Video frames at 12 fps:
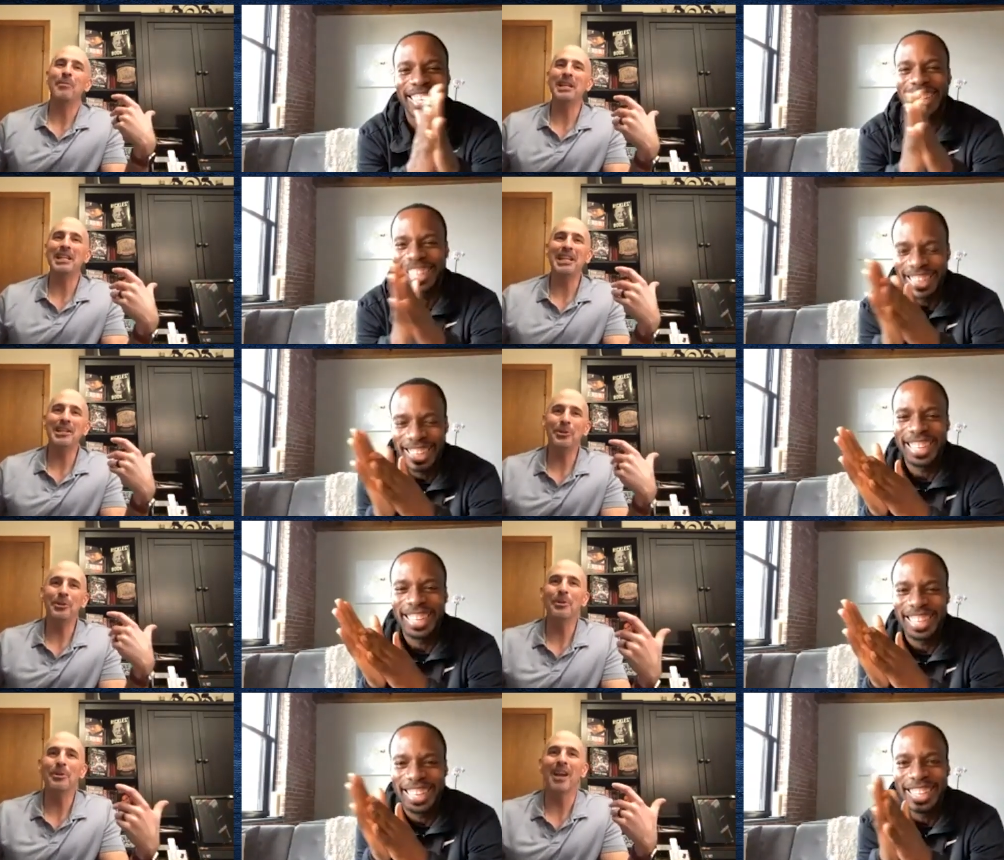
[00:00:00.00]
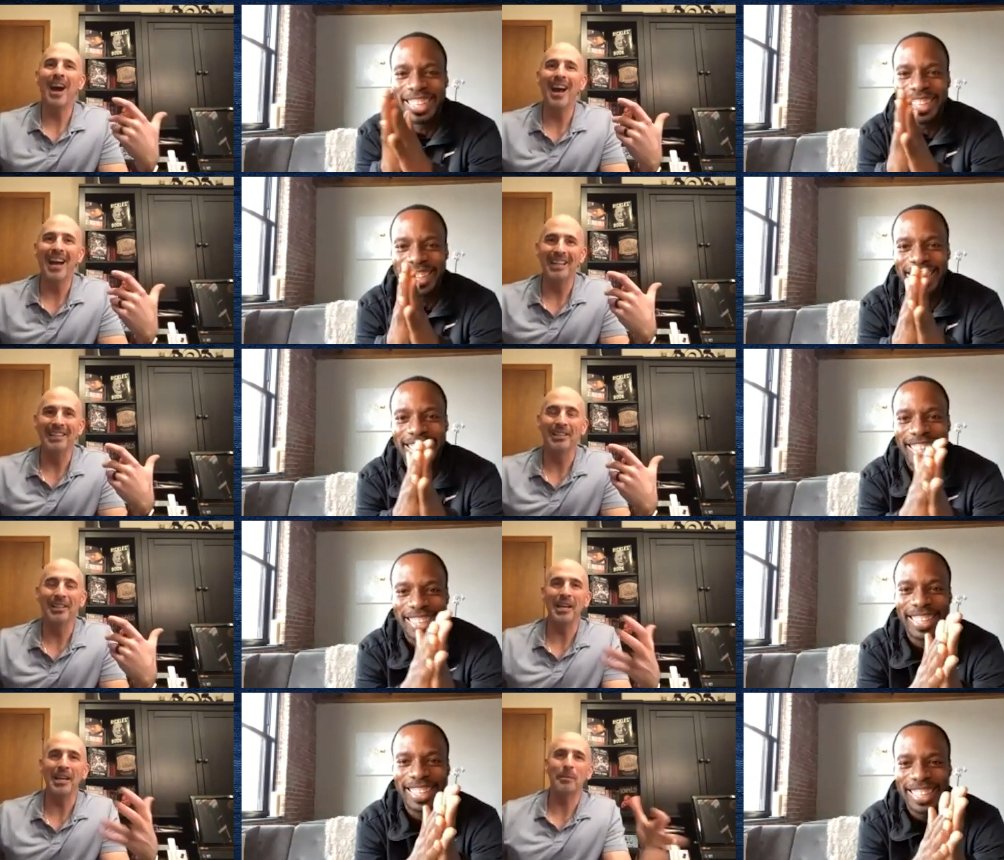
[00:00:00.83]
Speaker 1: need you and I to
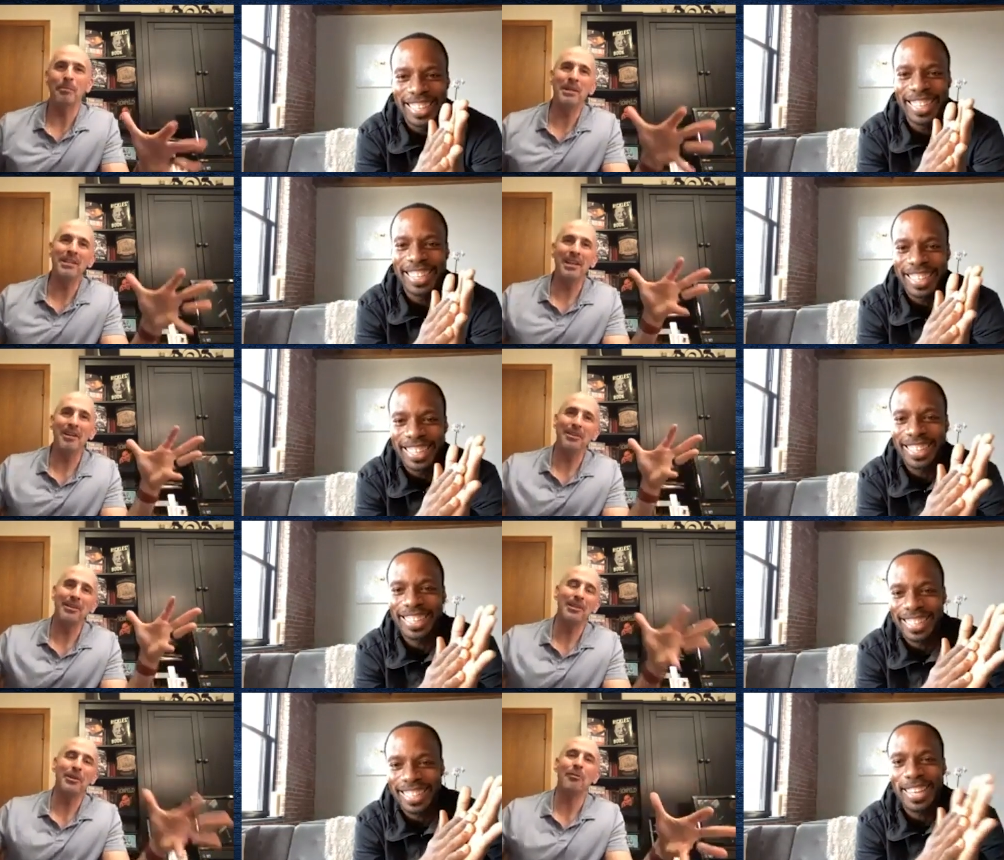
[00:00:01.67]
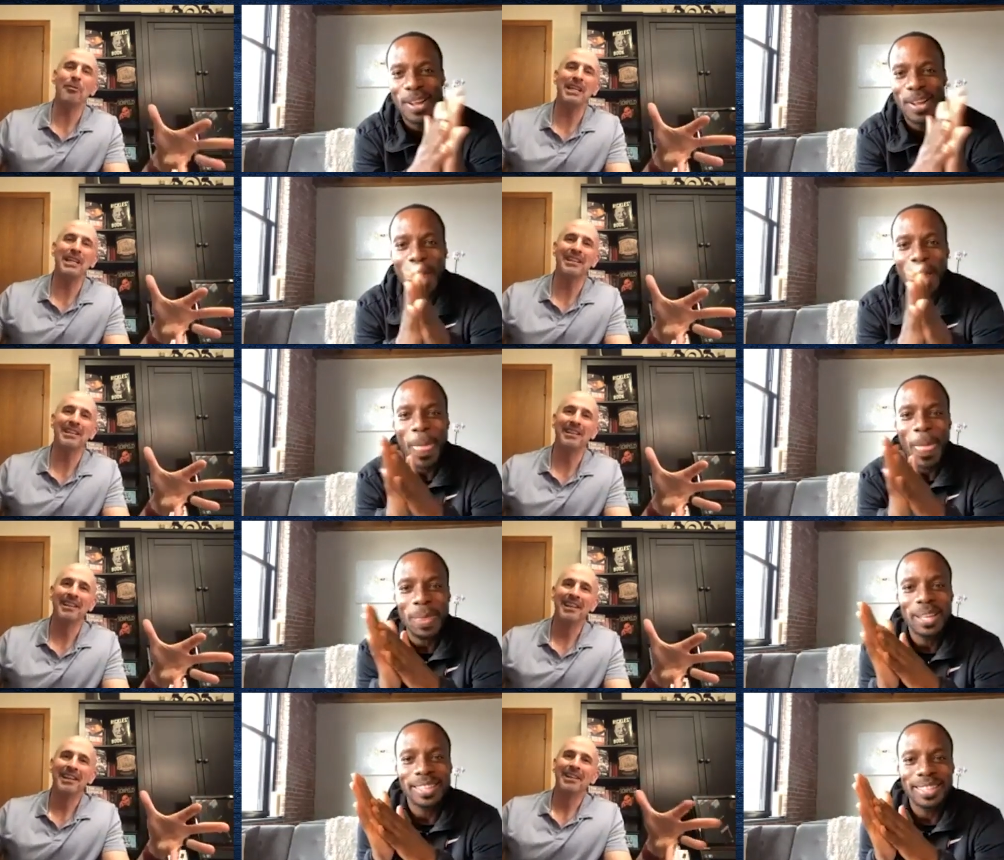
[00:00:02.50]
like be there at the arena,
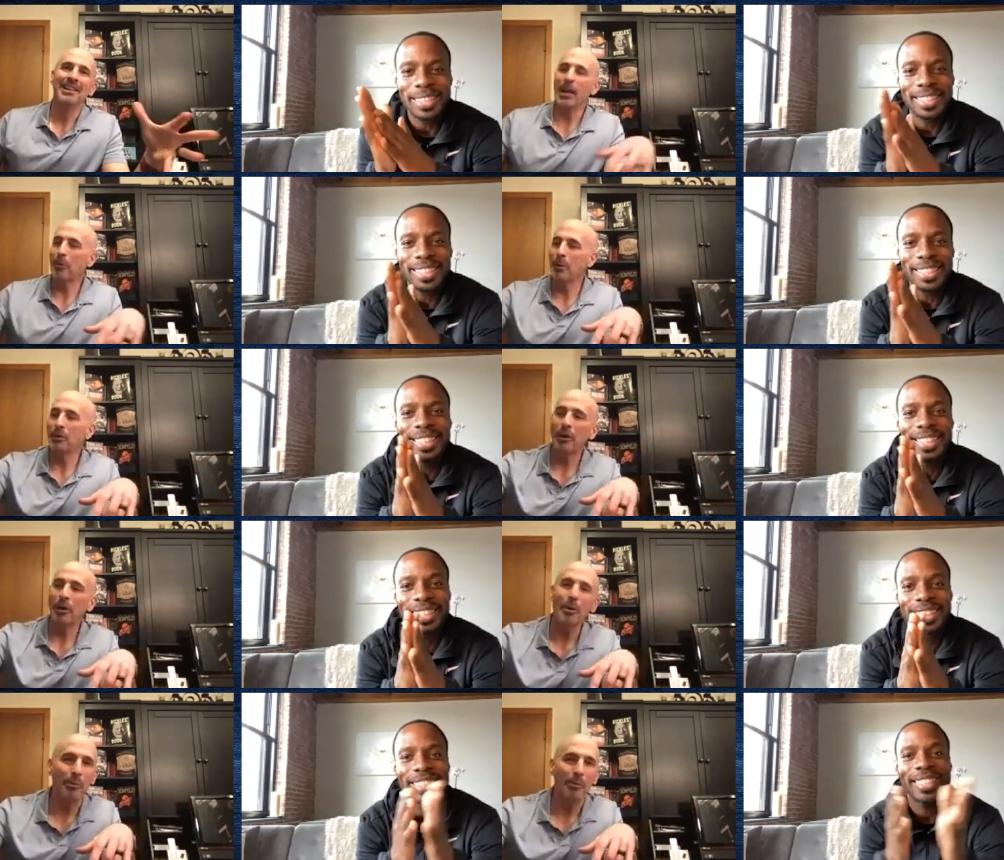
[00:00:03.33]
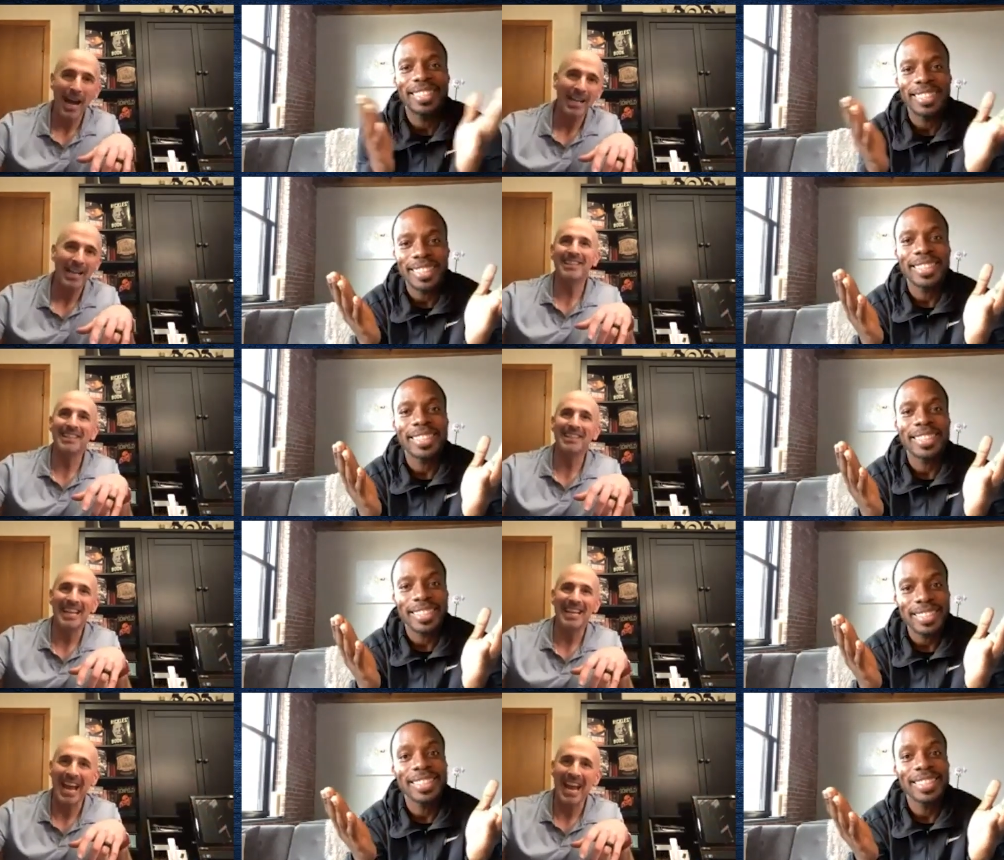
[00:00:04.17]
like with our brackets in
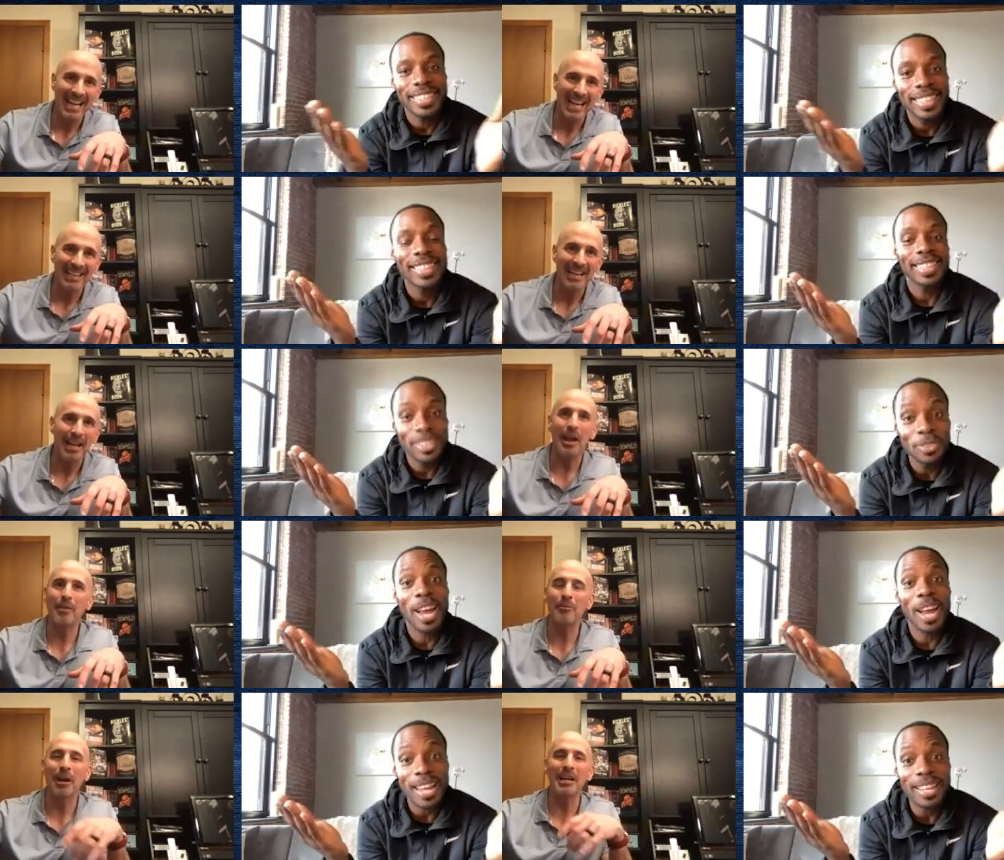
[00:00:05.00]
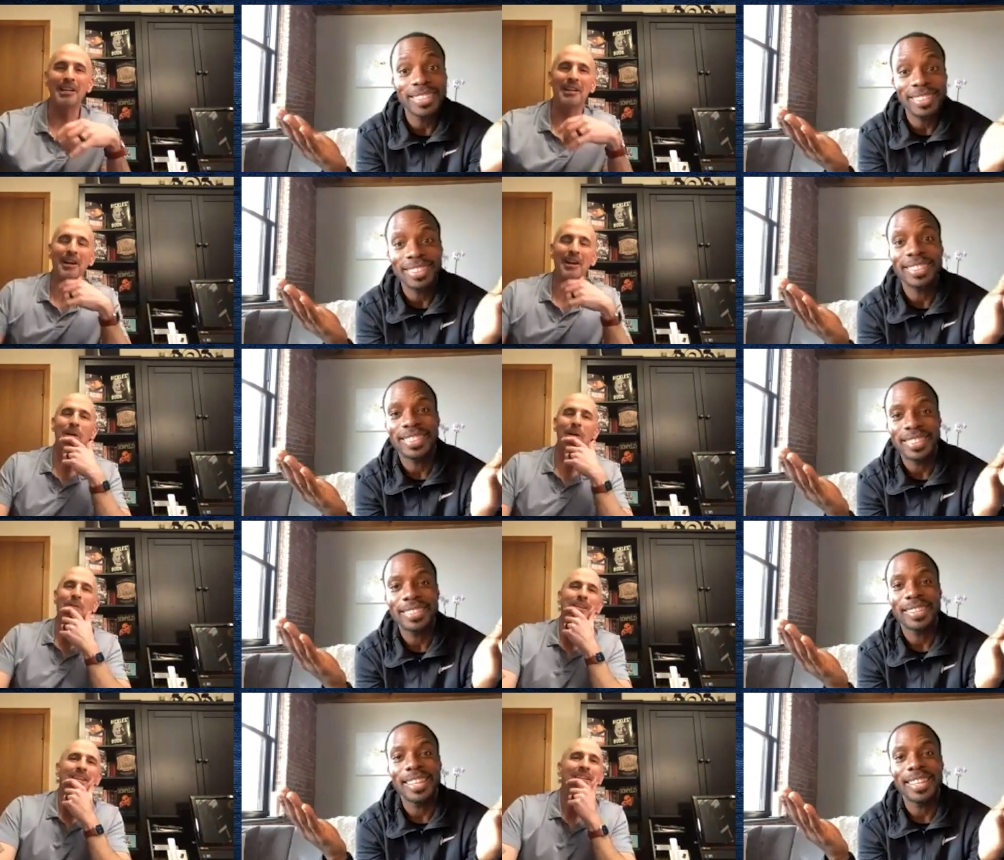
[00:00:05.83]
hand and, and right. ready to
Speaker 2: go.
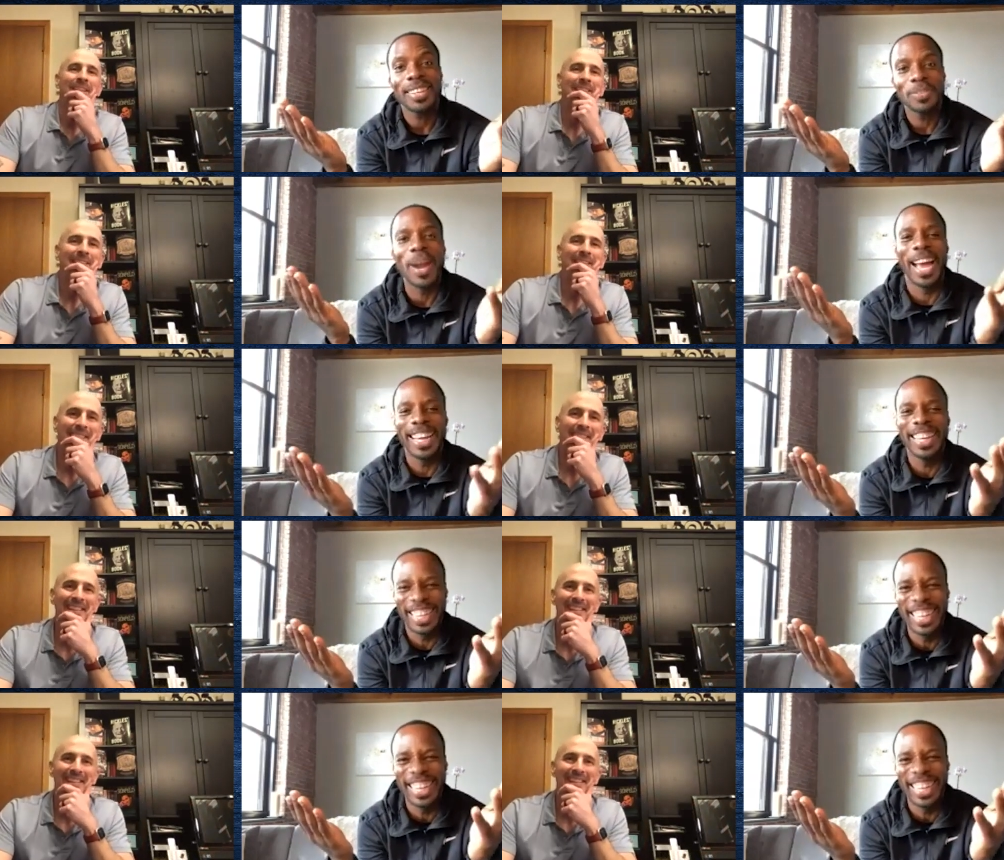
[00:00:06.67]
Right,